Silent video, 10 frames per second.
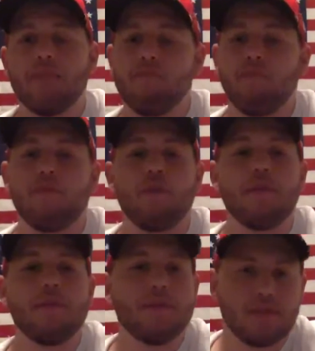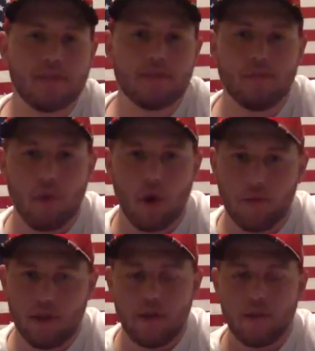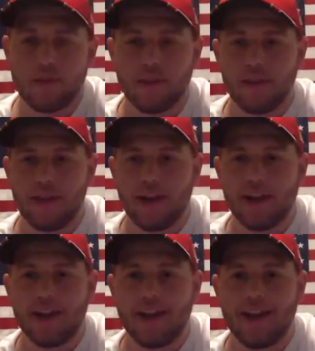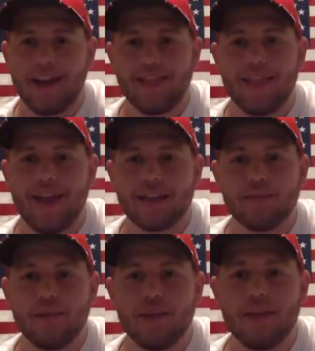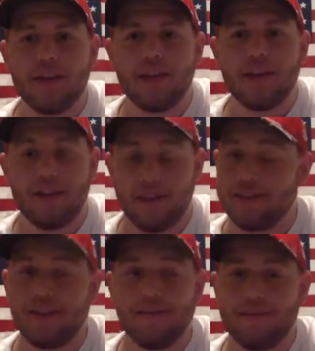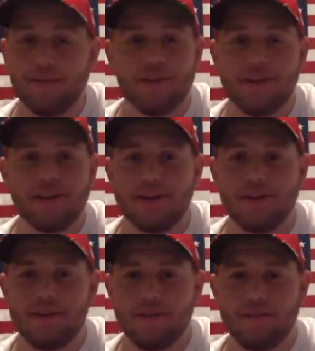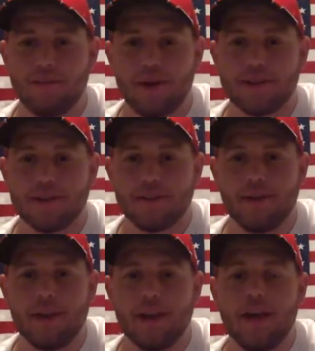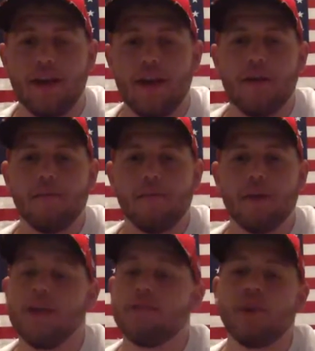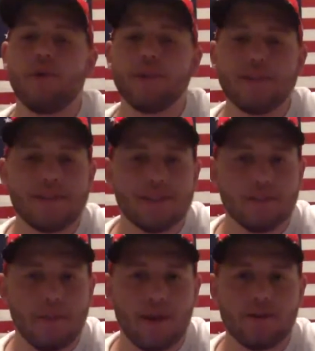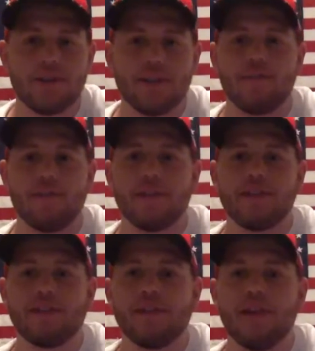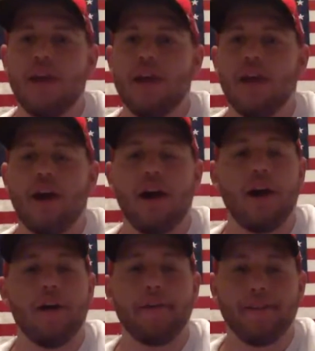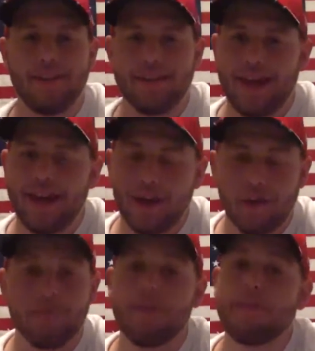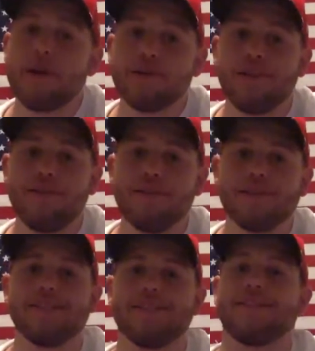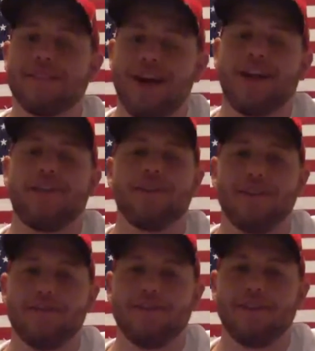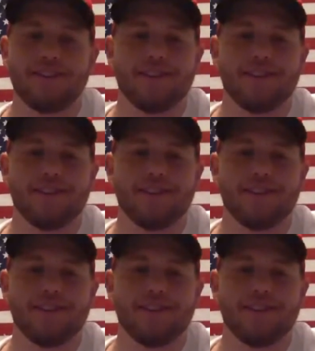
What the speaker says: Freeman's over there with Atlanta, and last week he definitely didn't impress anybody, but he was going against this Bears defense. The Bears defense is a solid defense.